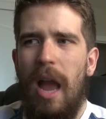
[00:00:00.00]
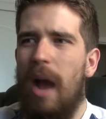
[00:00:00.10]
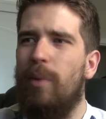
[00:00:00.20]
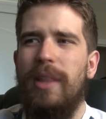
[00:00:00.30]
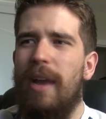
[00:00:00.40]

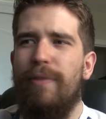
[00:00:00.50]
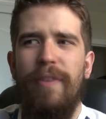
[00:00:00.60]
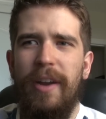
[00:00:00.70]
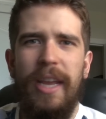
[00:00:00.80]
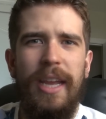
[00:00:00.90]
How would that
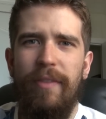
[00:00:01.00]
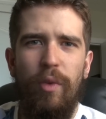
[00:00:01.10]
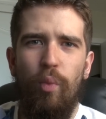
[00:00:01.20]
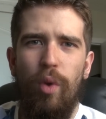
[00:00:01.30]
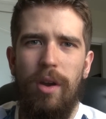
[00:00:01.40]
fucking
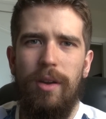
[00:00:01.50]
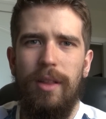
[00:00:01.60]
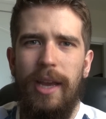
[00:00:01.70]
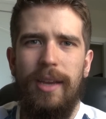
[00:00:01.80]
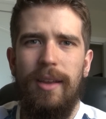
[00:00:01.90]
even work?
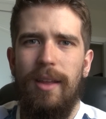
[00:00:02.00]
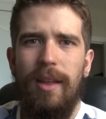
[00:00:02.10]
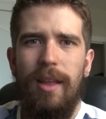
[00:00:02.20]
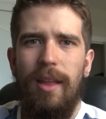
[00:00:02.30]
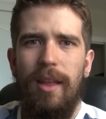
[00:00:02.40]
Like,
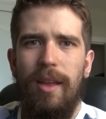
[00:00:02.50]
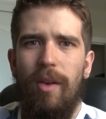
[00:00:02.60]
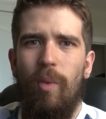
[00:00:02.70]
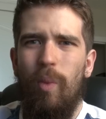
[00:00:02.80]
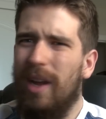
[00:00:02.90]

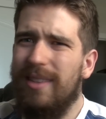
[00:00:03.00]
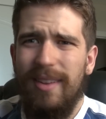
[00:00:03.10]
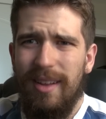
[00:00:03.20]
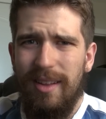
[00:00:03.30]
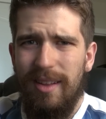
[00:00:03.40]
what?